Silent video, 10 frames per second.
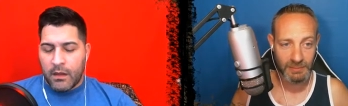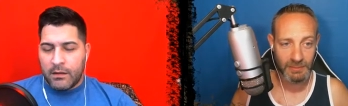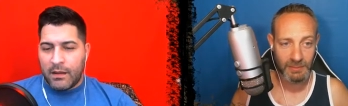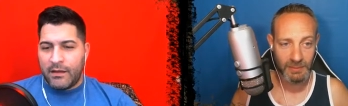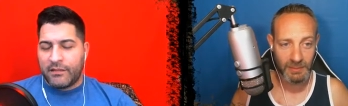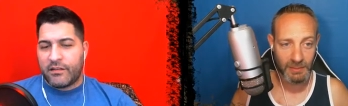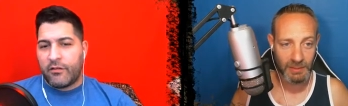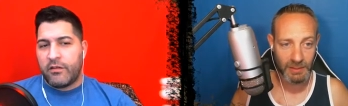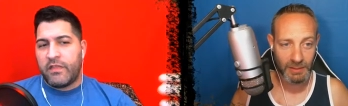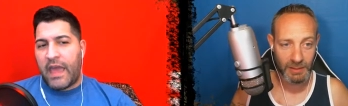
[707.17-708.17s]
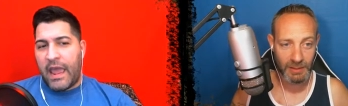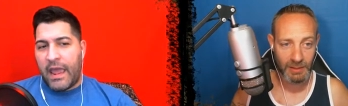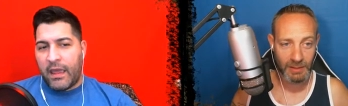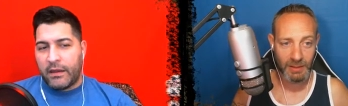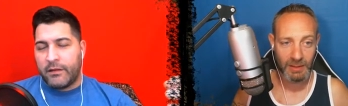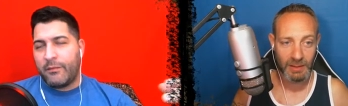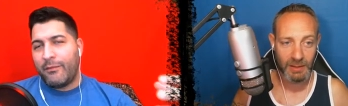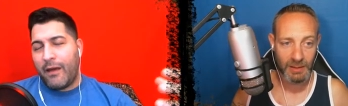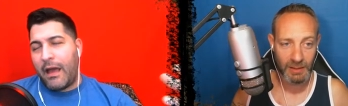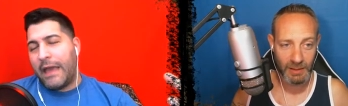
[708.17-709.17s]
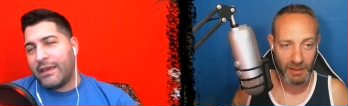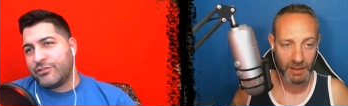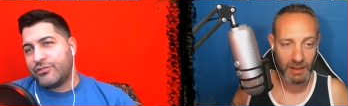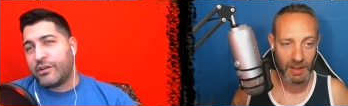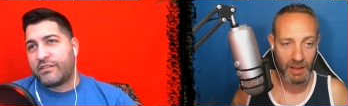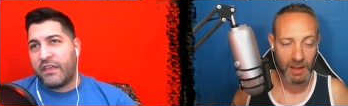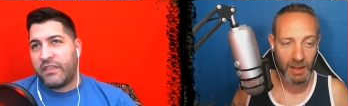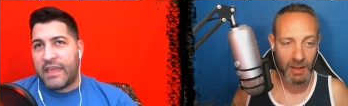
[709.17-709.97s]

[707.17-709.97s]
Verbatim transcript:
Speaker 1: not necessarily the aid. I guess you could say the